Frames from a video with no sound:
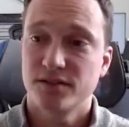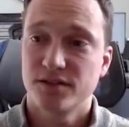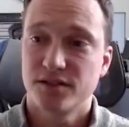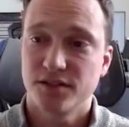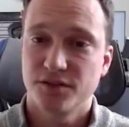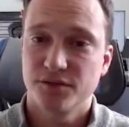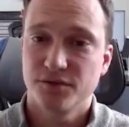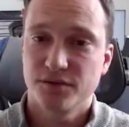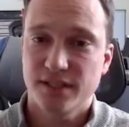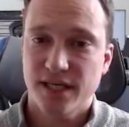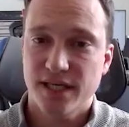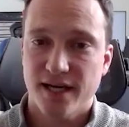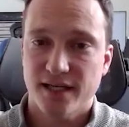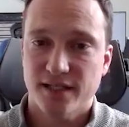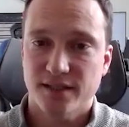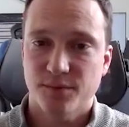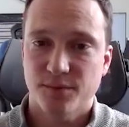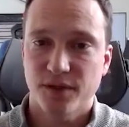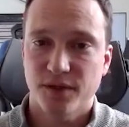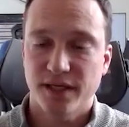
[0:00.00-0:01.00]
to do
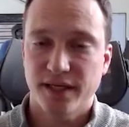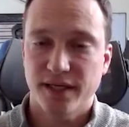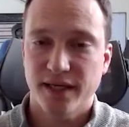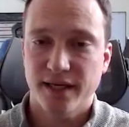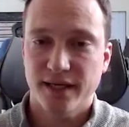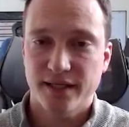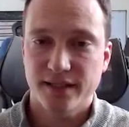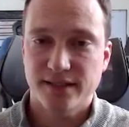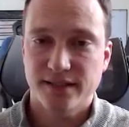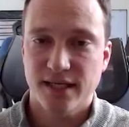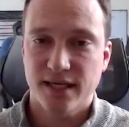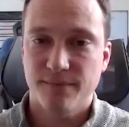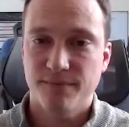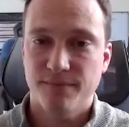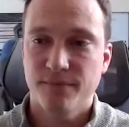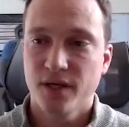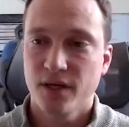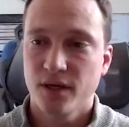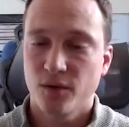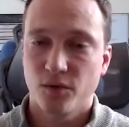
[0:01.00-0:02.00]
tax planning ahead of
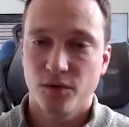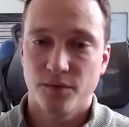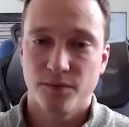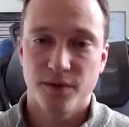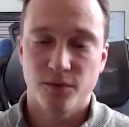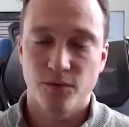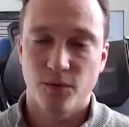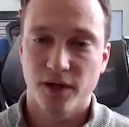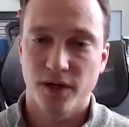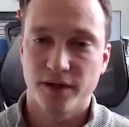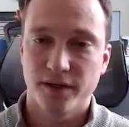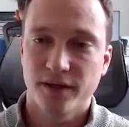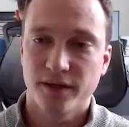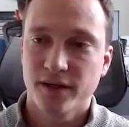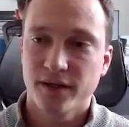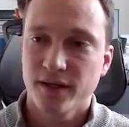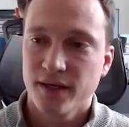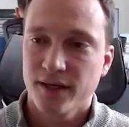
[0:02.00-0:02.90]
time would be one